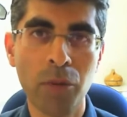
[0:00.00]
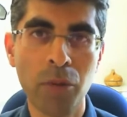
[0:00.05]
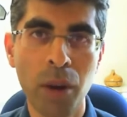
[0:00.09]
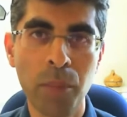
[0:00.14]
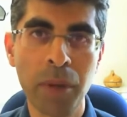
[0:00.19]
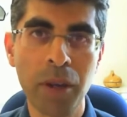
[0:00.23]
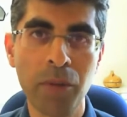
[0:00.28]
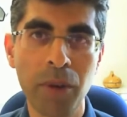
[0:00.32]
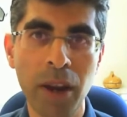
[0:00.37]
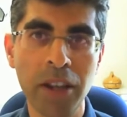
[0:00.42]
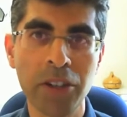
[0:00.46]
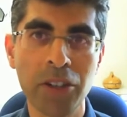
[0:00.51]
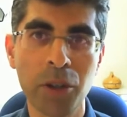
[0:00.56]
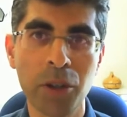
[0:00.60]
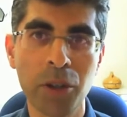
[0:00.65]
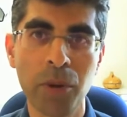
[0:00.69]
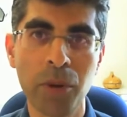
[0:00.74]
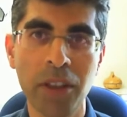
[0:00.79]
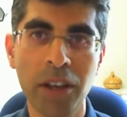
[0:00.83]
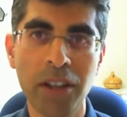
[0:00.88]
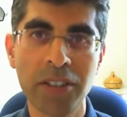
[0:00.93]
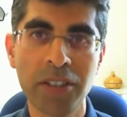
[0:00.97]
Ranger
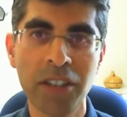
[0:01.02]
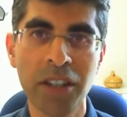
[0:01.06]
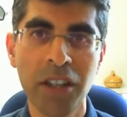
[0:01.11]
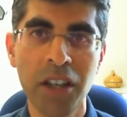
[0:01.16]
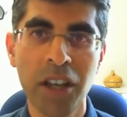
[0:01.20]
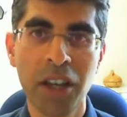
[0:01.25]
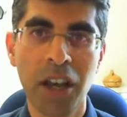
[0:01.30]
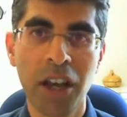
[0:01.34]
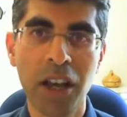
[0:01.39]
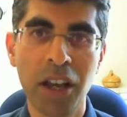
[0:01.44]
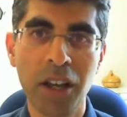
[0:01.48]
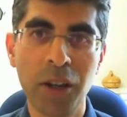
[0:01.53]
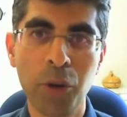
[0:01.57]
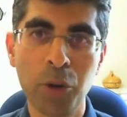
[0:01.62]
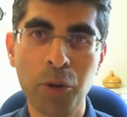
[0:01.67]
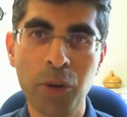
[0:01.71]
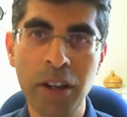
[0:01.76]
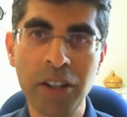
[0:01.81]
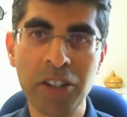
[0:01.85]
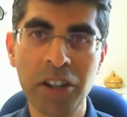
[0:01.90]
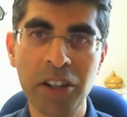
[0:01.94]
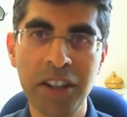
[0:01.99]
with us. Uh, Lord
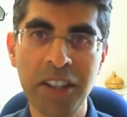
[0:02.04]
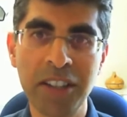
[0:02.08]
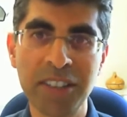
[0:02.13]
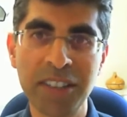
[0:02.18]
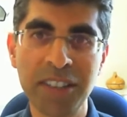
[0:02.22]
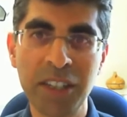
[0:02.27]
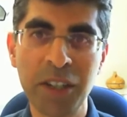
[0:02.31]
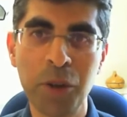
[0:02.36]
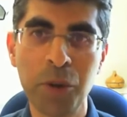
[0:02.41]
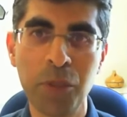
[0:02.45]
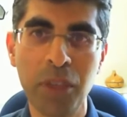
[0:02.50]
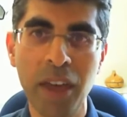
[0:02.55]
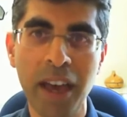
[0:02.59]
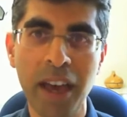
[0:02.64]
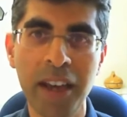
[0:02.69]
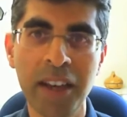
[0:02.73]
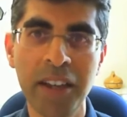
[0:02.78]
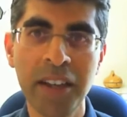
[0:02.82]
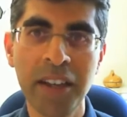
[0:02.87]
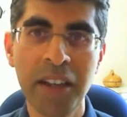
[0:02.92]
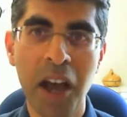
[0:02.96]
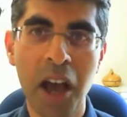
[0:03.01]
Ranger, I can see you
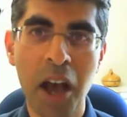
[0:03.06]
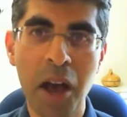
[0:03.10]
there.